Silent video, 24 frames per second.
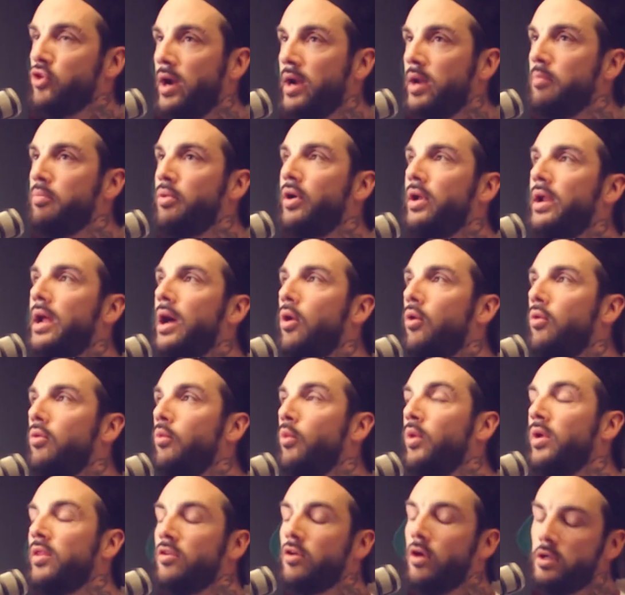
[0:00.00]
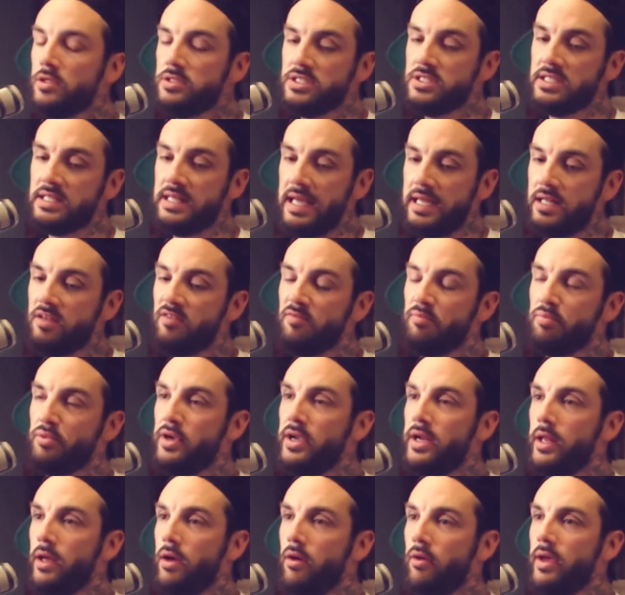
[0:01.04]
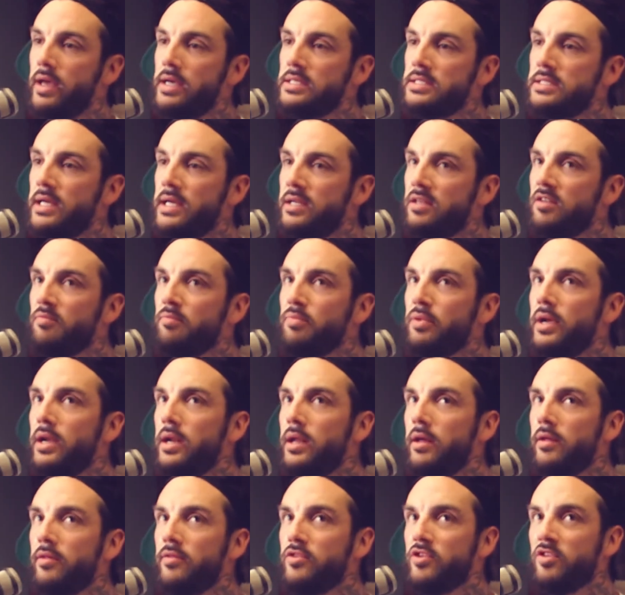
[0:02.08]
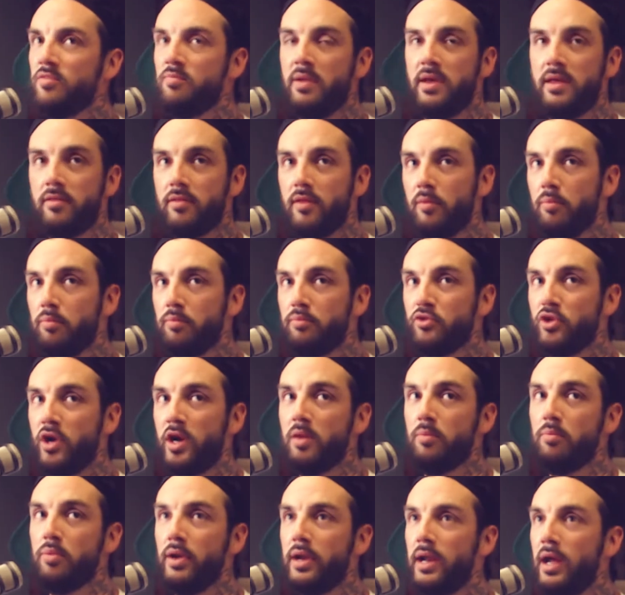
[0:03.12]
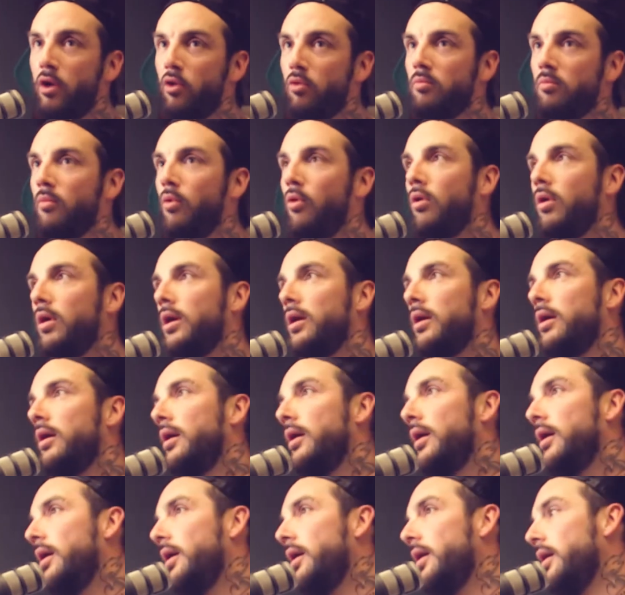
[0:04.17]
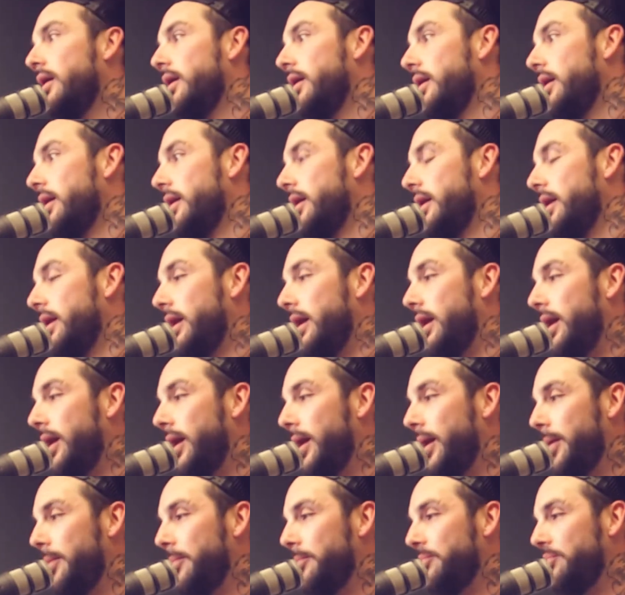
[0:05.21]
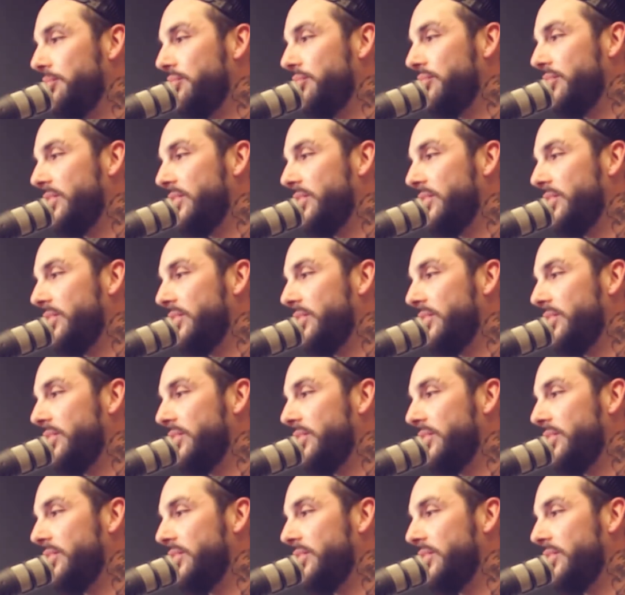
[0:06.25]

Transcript: trying to put out what's called selective breeding. Okay, selective breeding is just basically trying to put out more. I